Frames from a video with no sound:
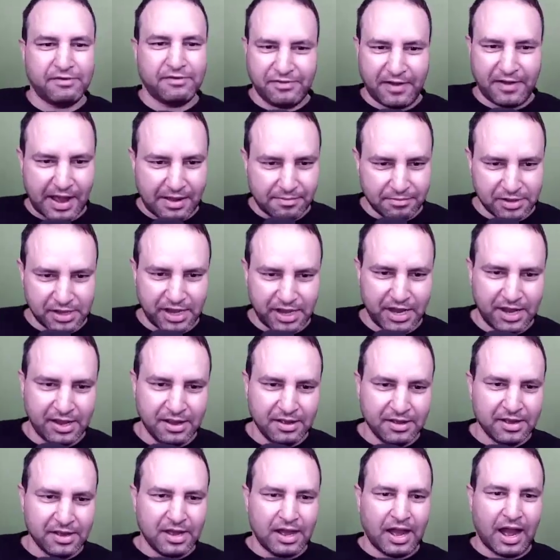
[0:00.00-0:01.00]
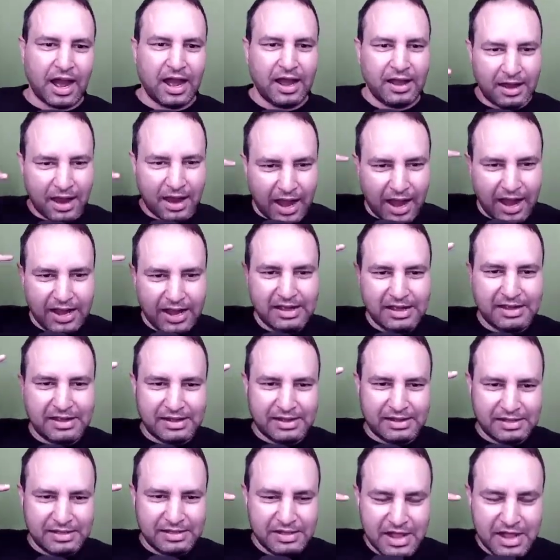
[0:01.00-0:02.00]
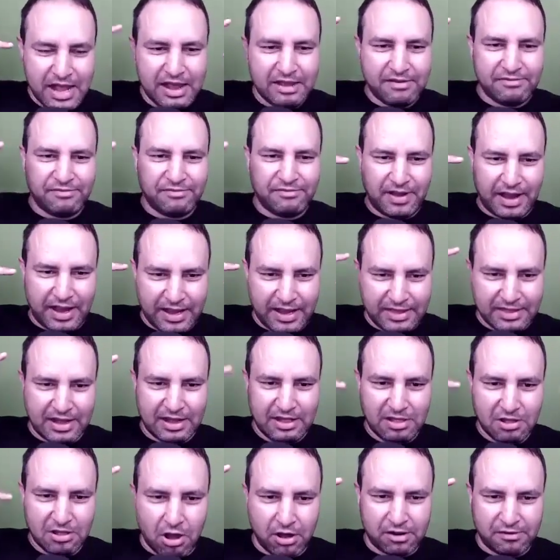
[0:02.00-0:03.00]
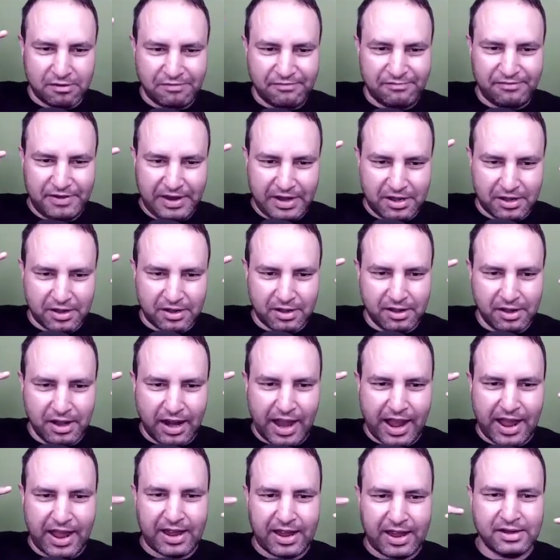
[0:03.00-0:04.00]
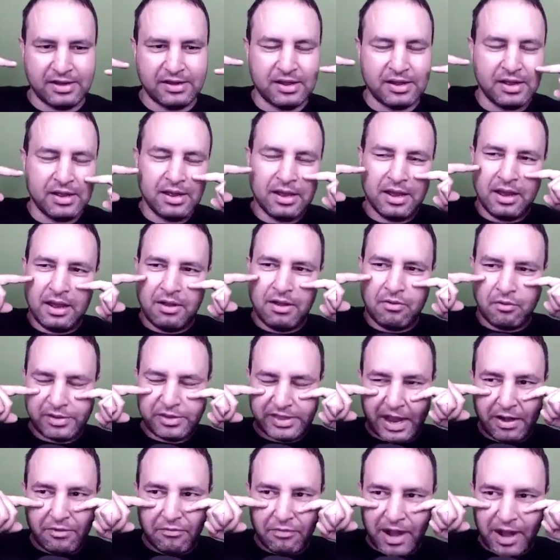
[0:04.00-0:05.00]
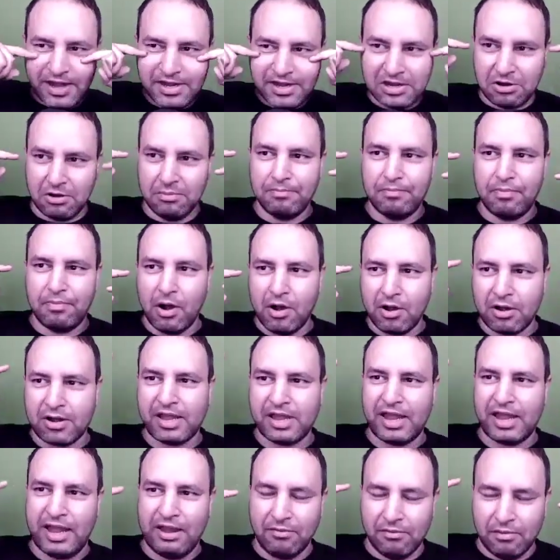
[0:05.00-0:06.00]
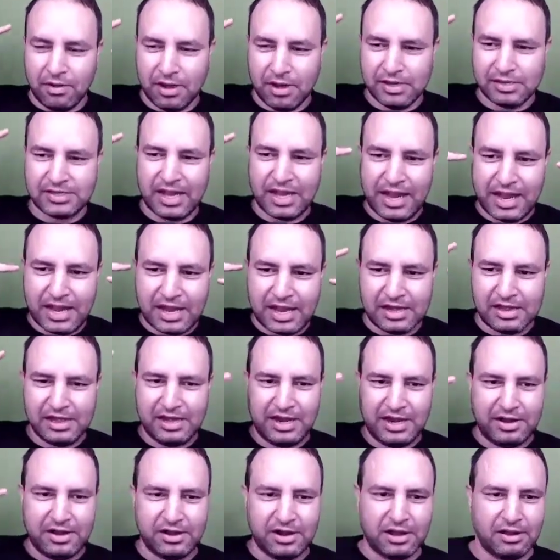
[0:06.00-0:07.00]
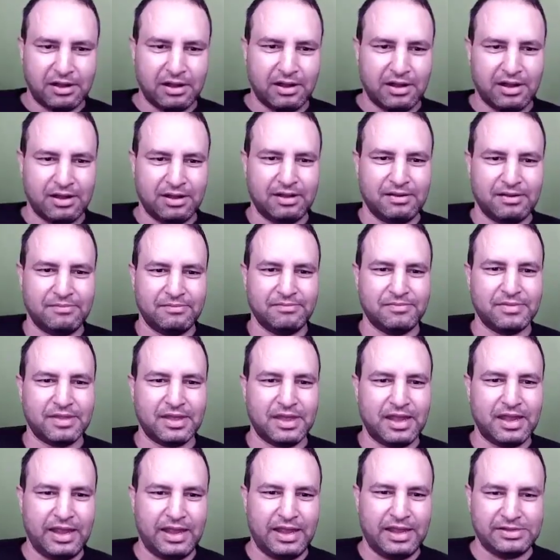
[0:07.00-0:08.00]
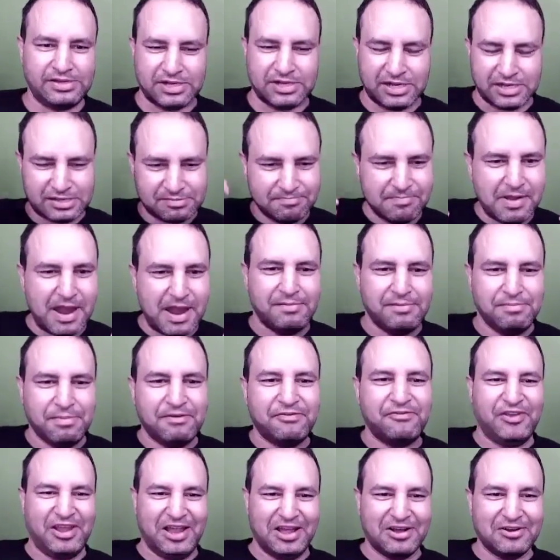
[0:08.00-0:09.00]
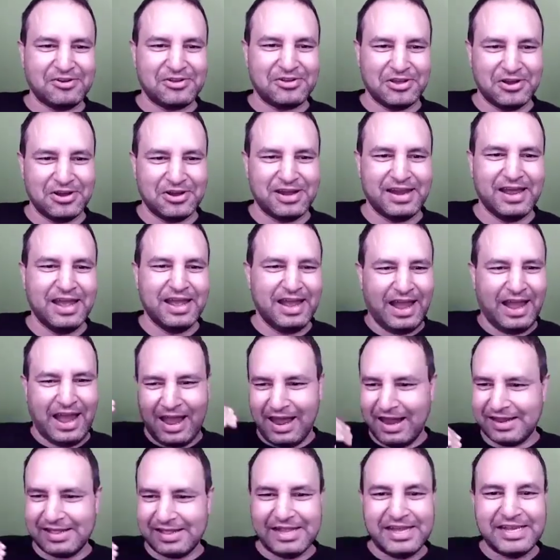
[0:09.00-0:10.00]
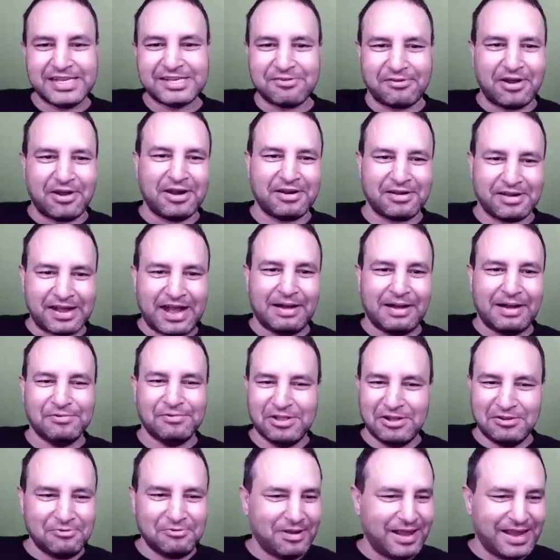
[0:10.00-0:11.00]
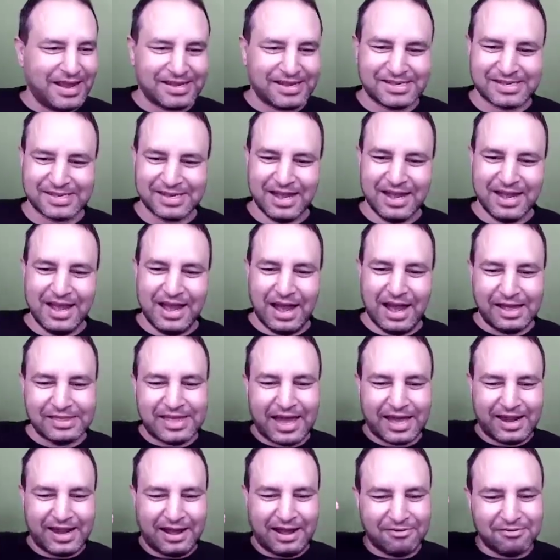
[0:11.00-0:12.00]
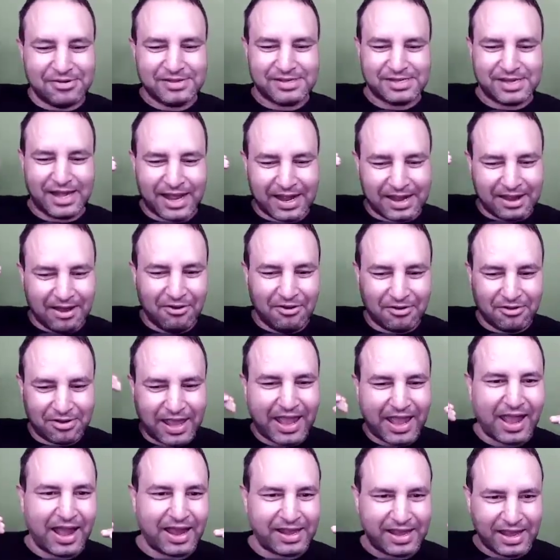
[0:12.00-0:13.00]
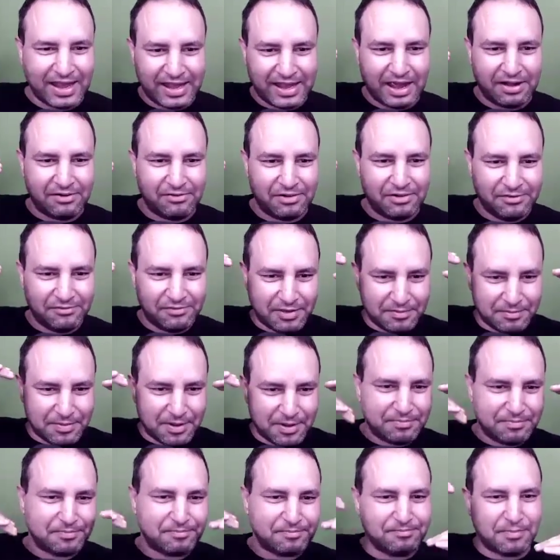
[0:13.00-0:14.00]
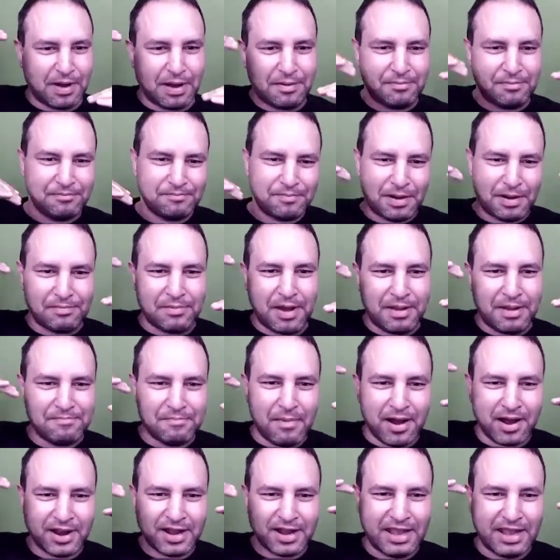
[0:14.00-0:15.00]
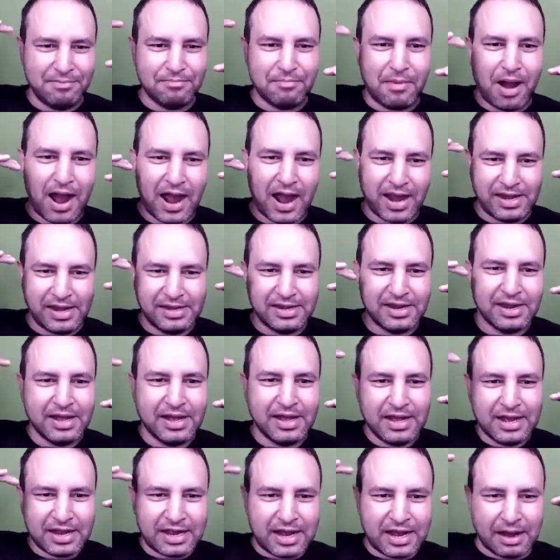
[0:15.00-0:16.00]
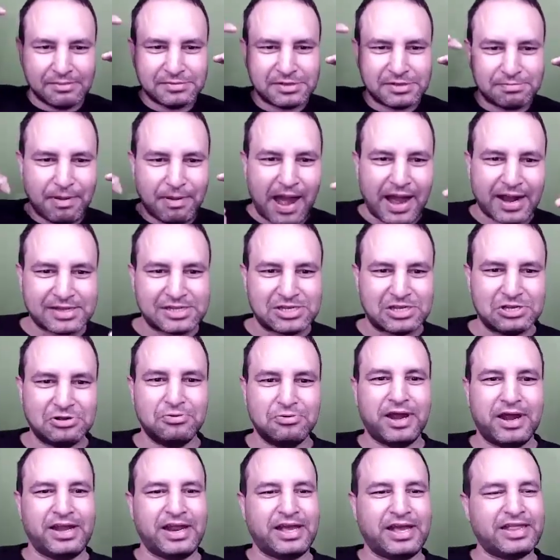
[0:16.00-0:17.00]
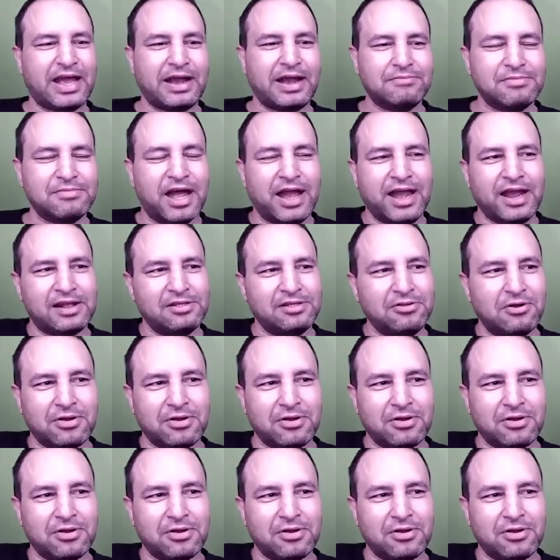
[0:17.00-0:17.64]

family. I live in a lot of fear, and when I read your book, it cleared up. It just made me feel good, at least for a couple of weeks, that I was like, okay, I can get rid of it. But my monkey mind comes back to it, and I'm like,